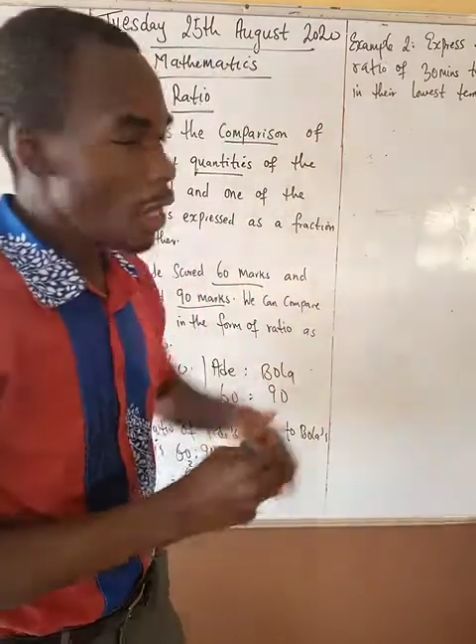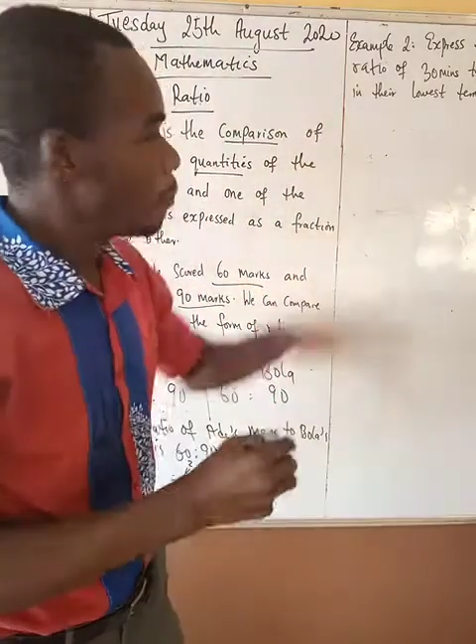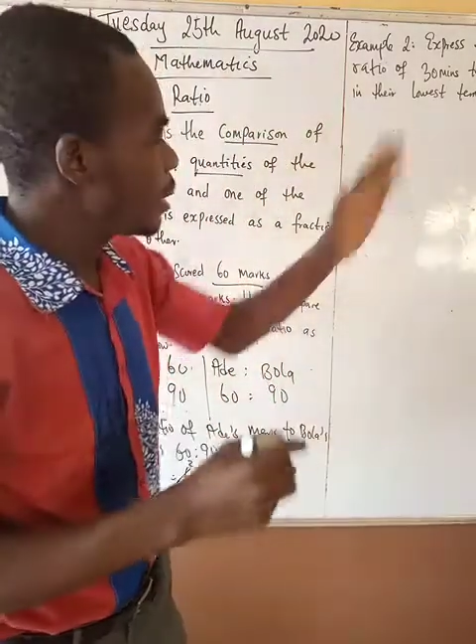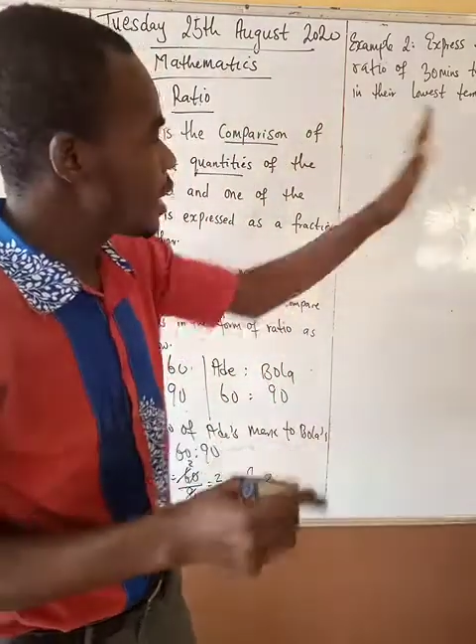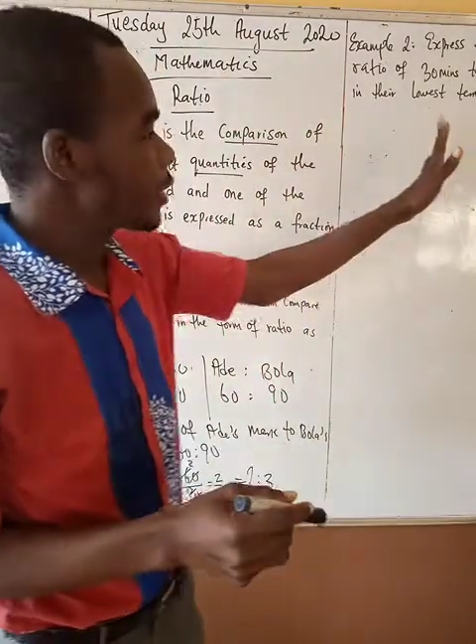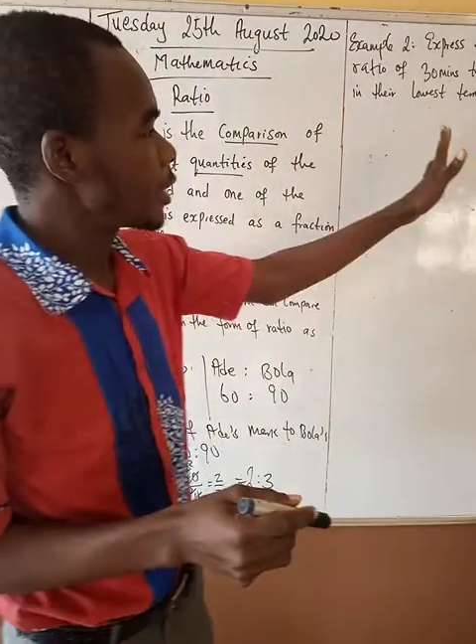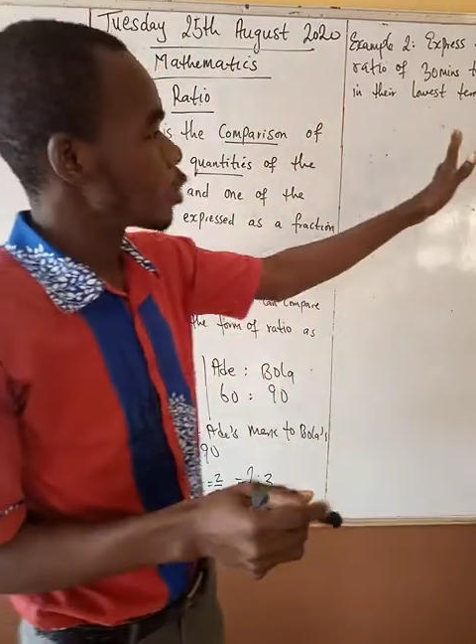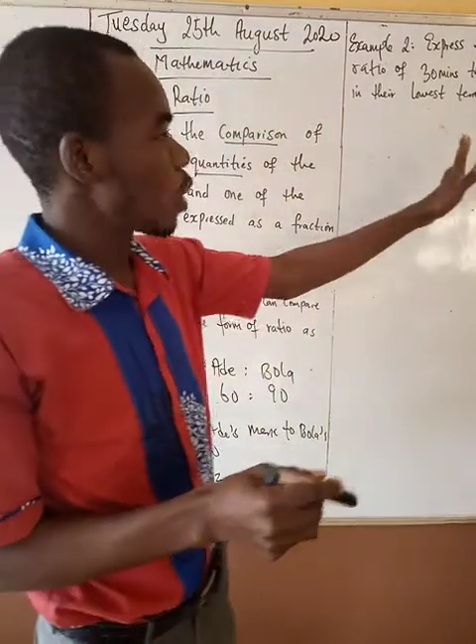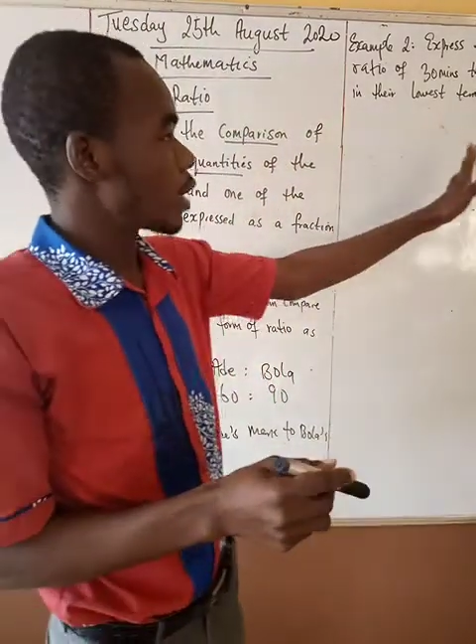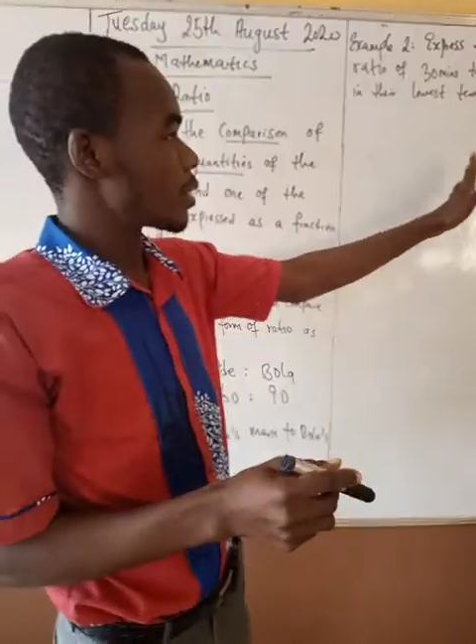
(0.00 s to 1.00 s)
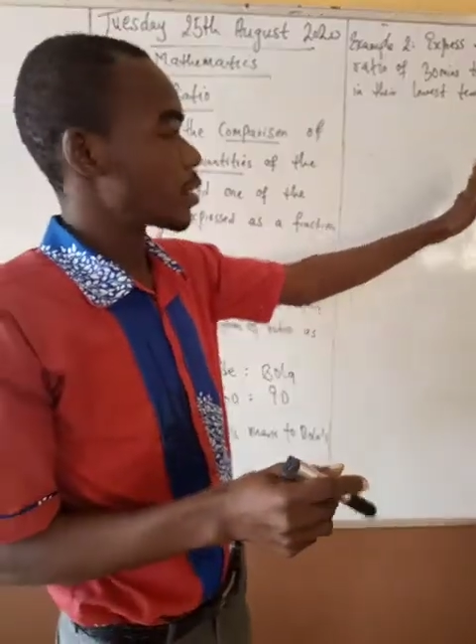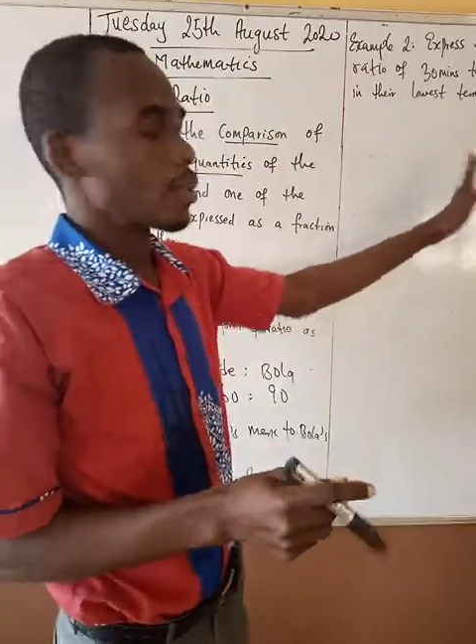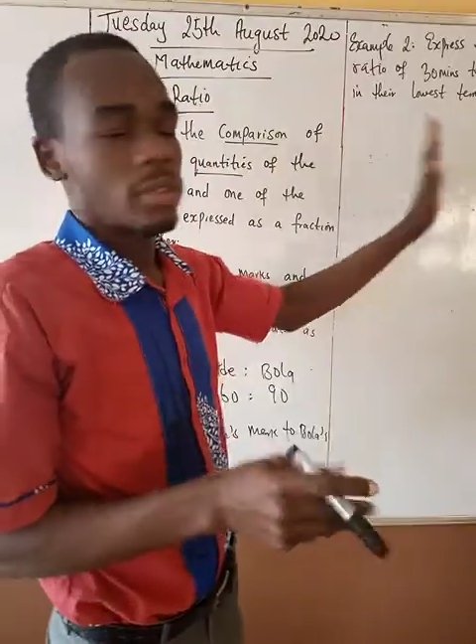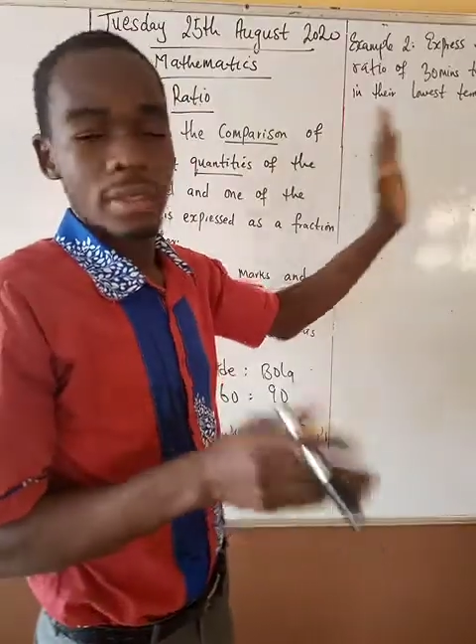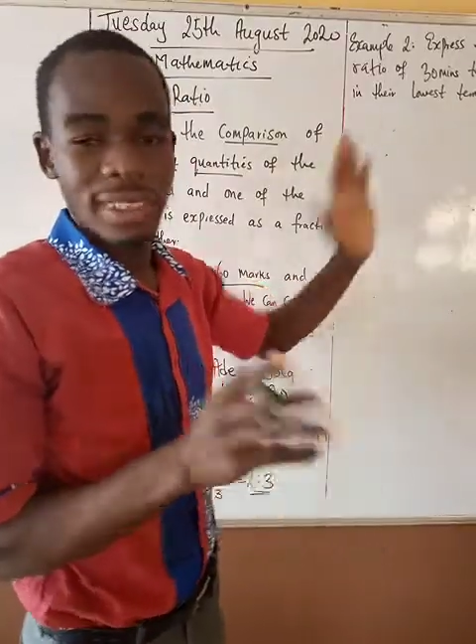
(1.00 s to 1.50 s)
Minute is
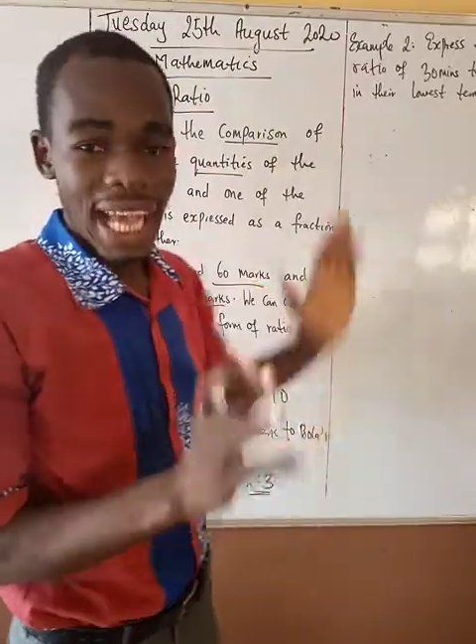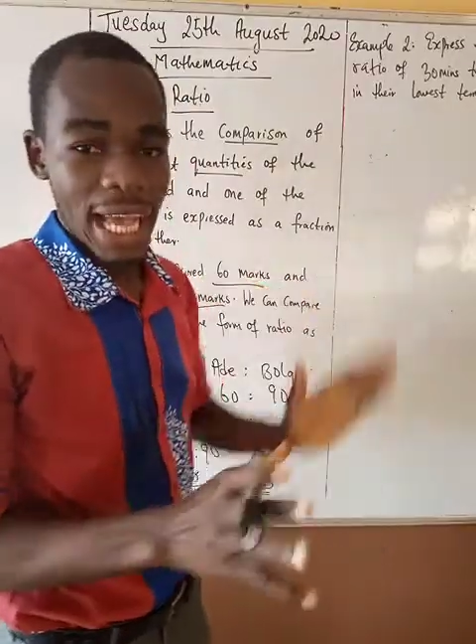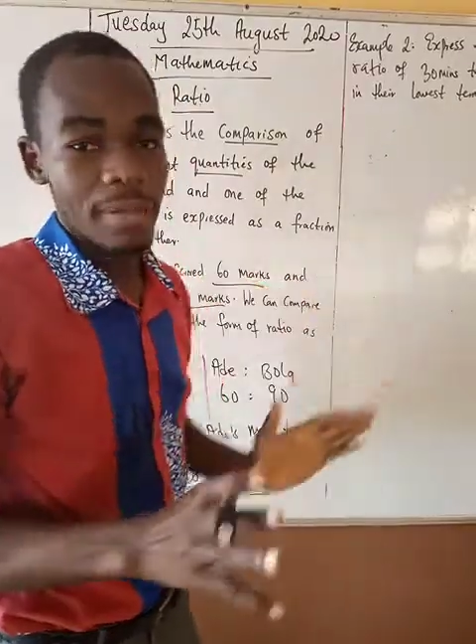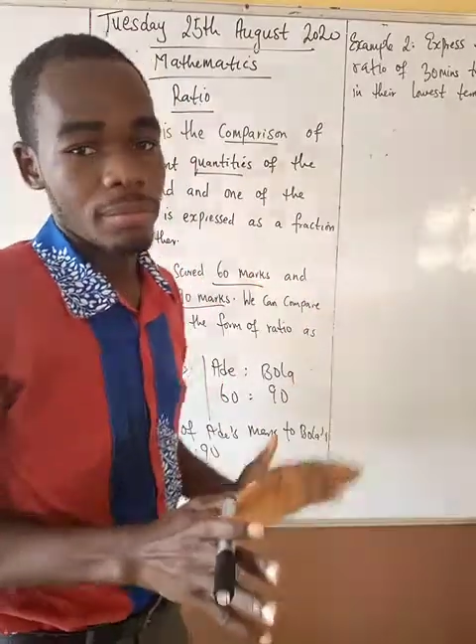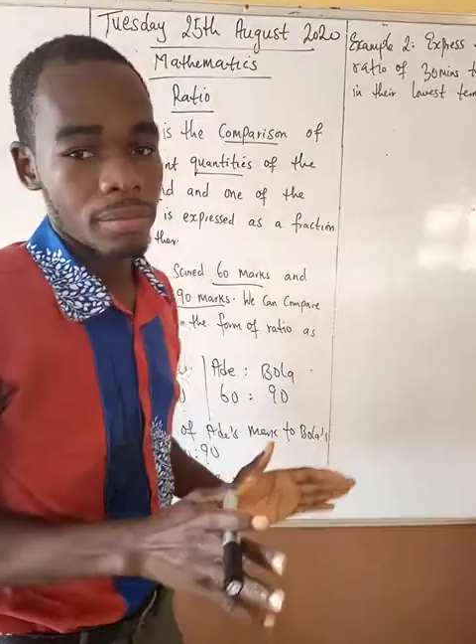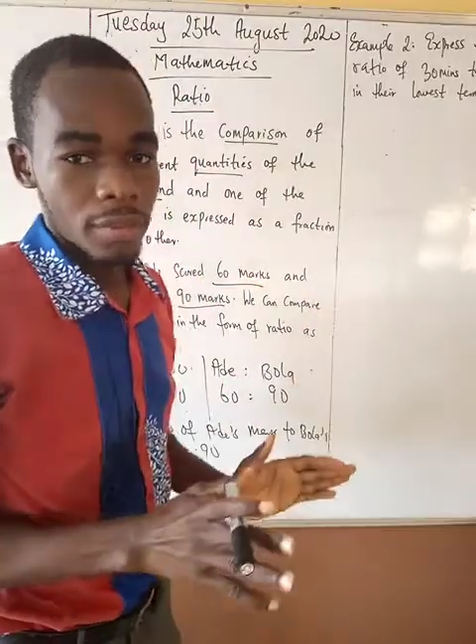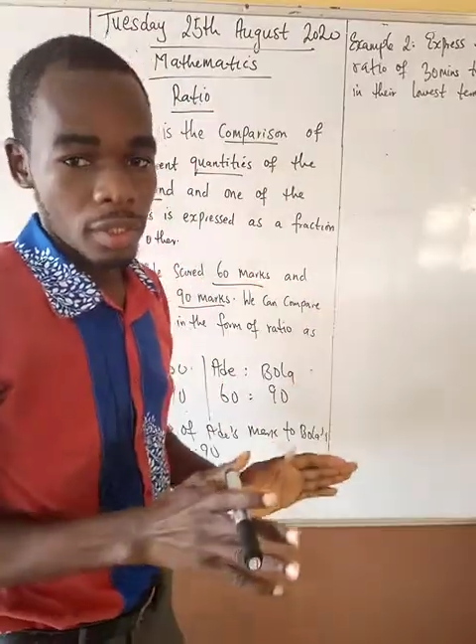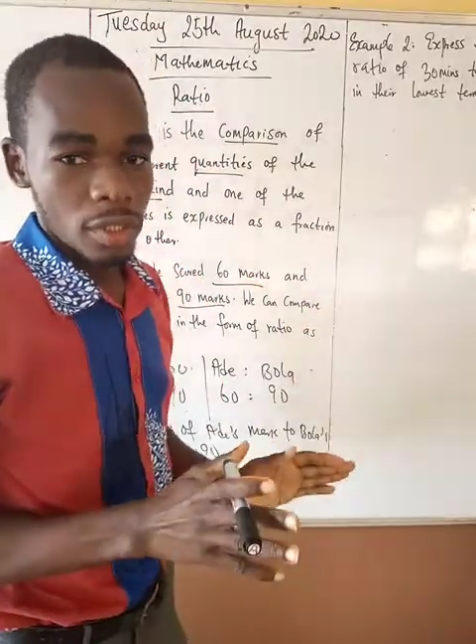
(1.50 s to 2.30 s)
what? Time.